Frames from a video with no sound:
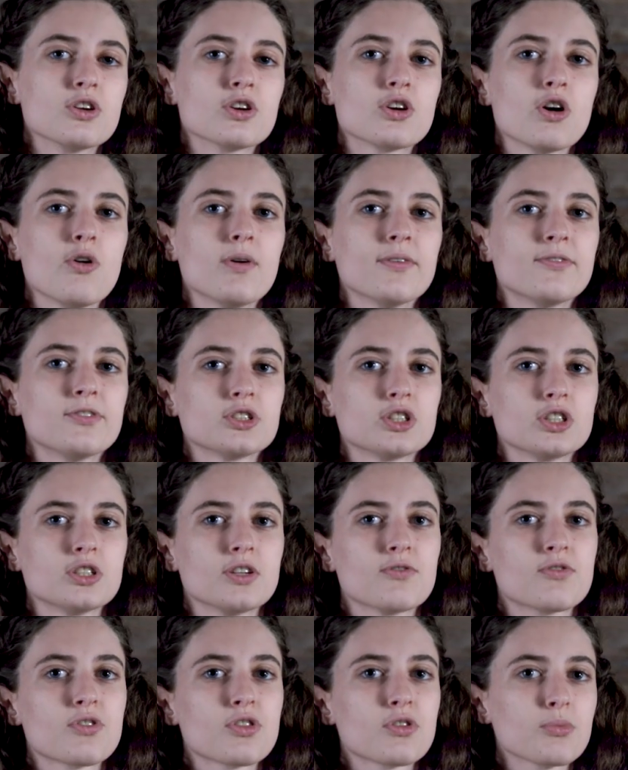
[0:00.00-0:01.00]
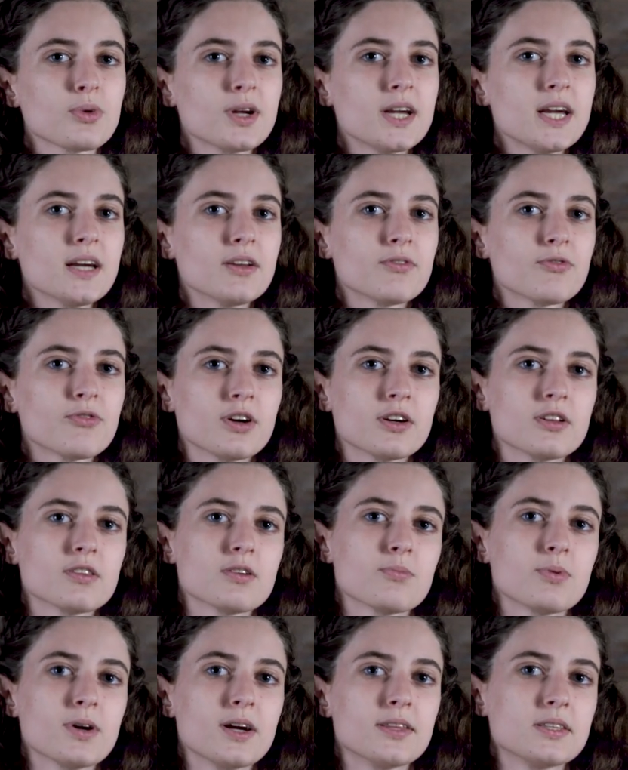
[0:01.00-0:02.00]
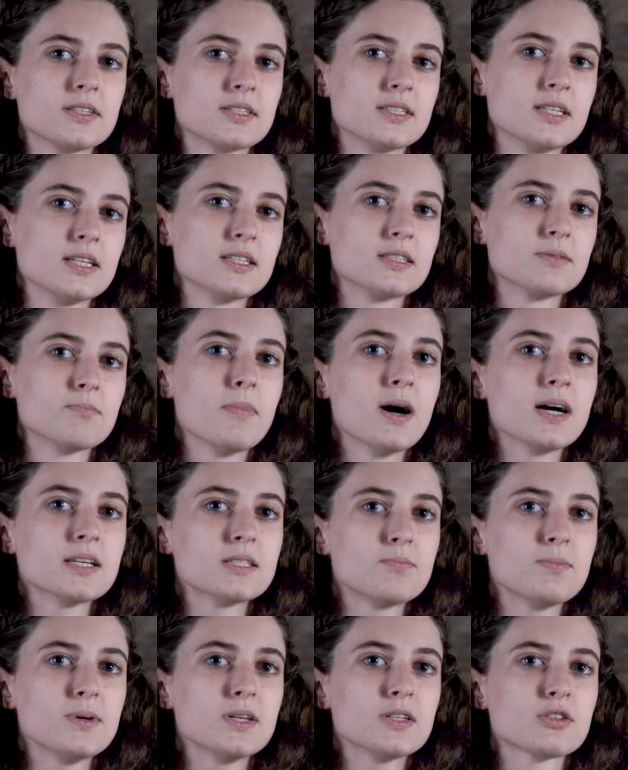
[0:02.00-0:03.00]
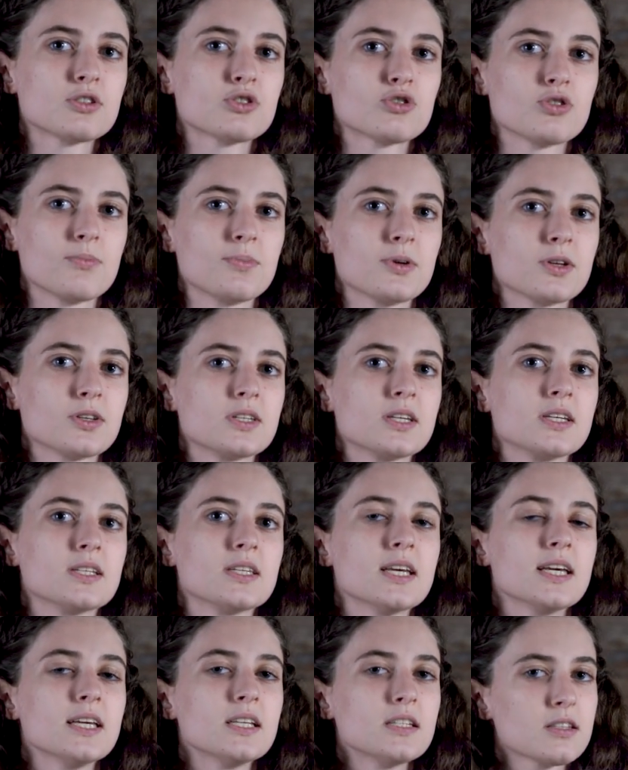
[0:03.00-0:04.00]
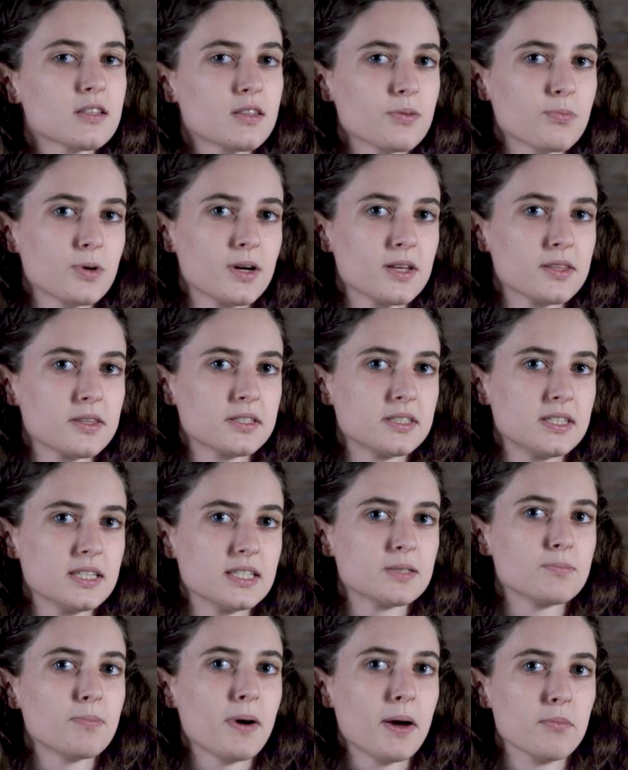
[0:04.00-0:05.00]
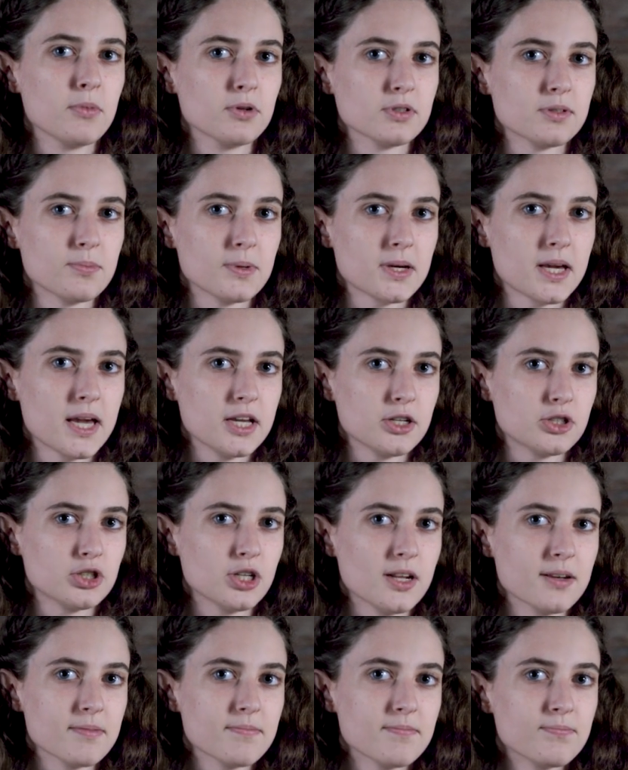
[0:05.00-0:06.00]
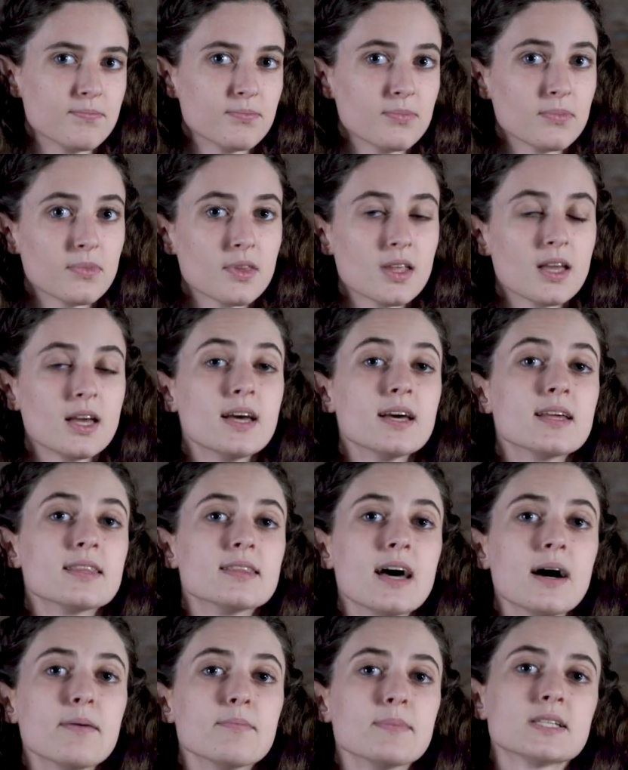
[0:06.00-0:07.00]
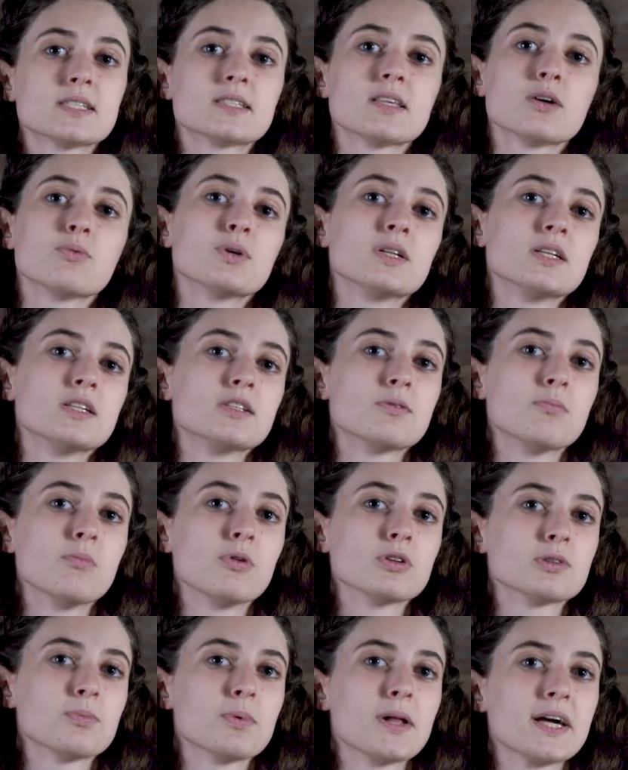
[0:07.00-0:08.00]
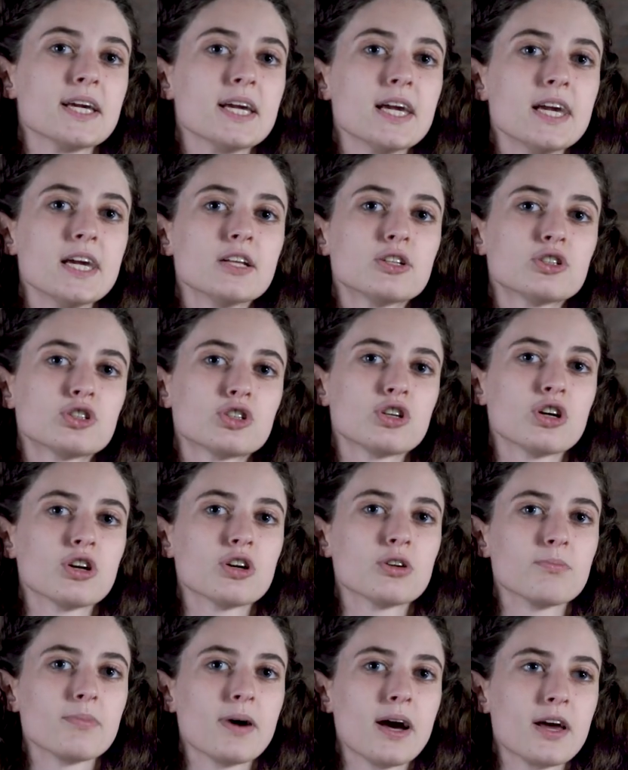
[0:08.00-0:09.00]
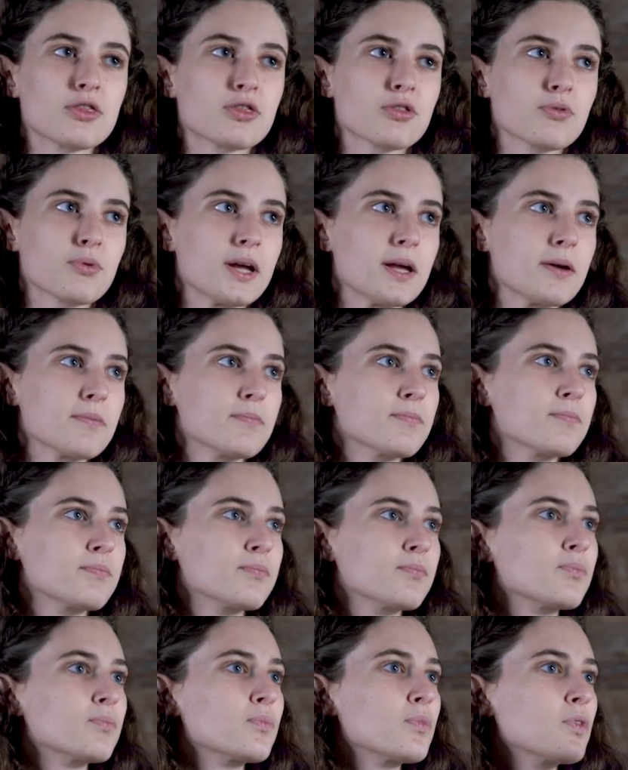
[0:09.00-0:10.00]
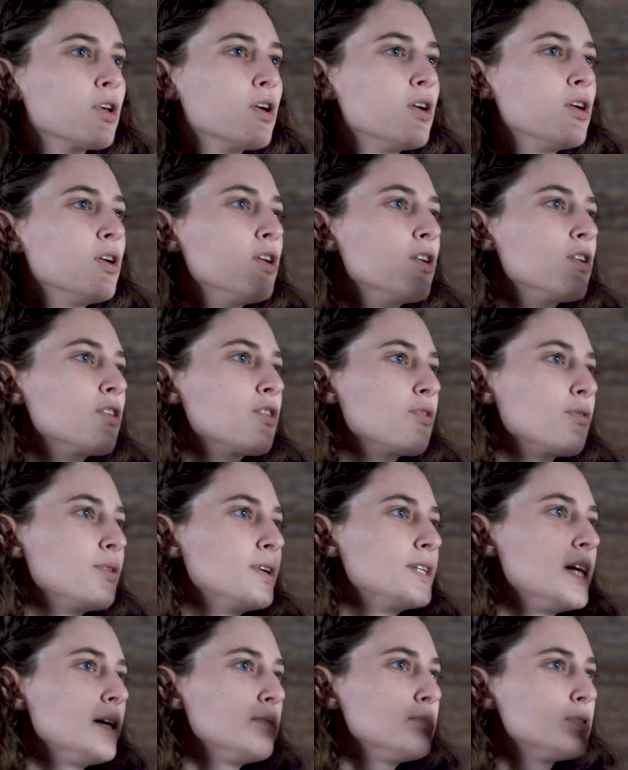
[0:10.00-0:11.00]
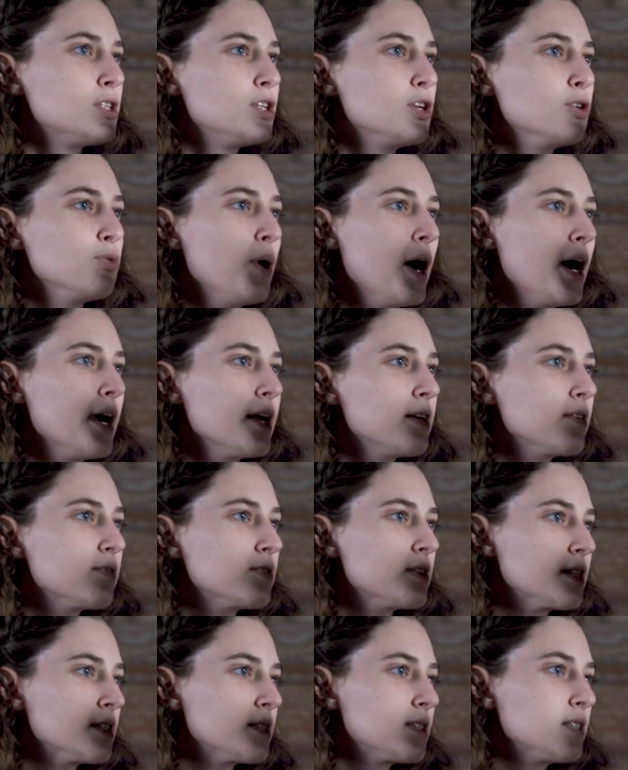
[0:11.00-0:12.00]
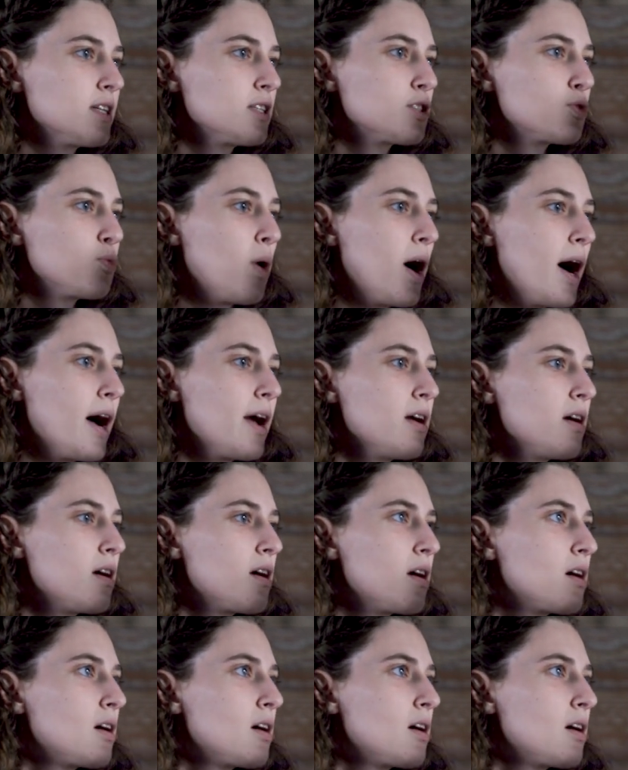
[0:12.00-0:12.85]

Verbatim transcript: The coefficient of 3 in front of the parentheses must be distributed into the parentheses by multiplication. That means that we need to multiply each term by 3. 3 times 2y gives us 6y.